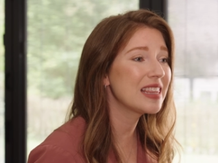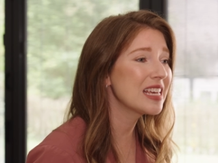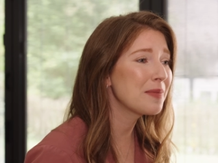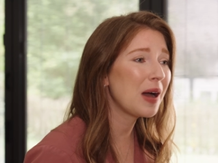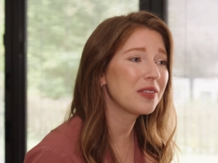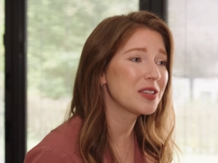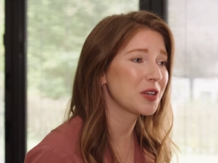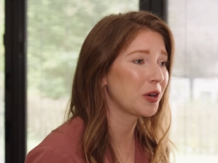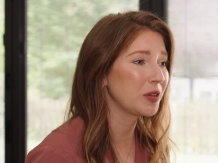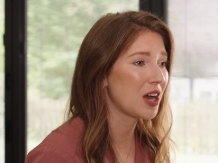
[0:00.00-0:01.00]
think about this
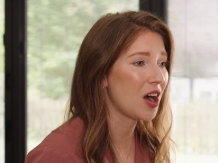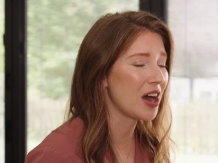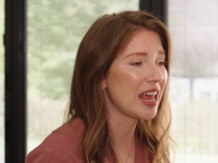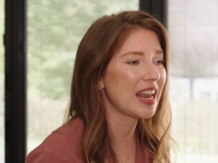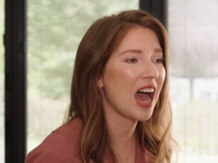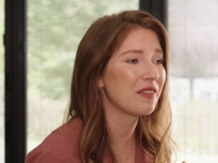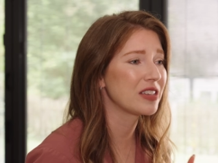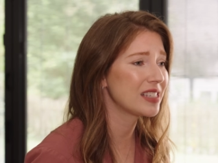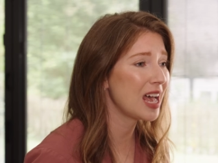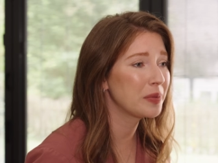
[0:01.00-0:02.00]
early on and have a
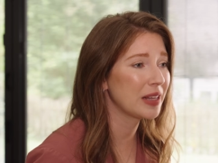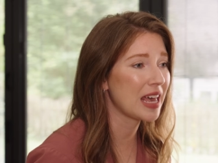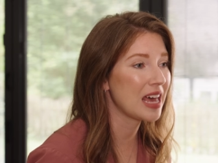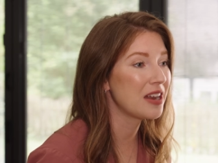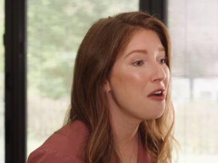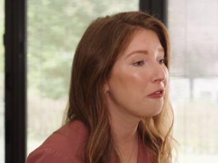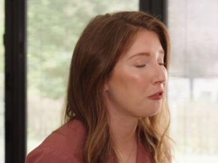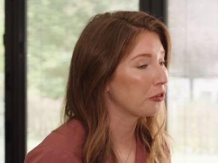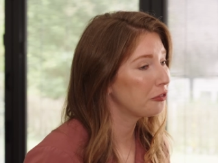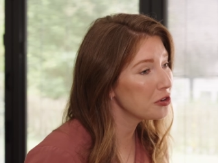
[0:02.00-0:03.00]
set plan
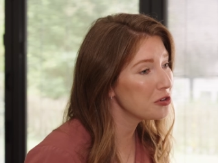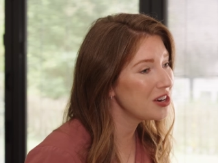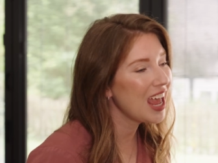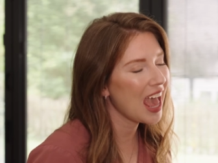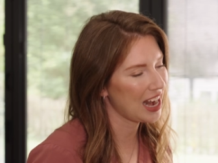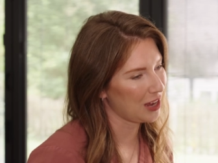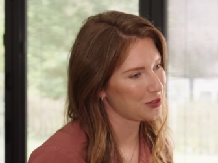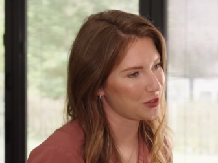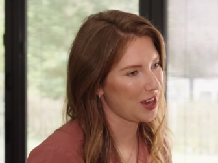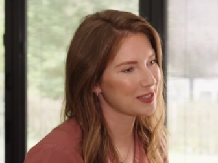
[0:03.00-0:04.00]
for food and
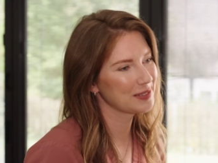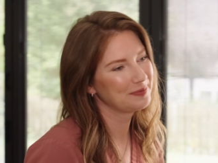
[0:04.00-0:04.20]
exercise.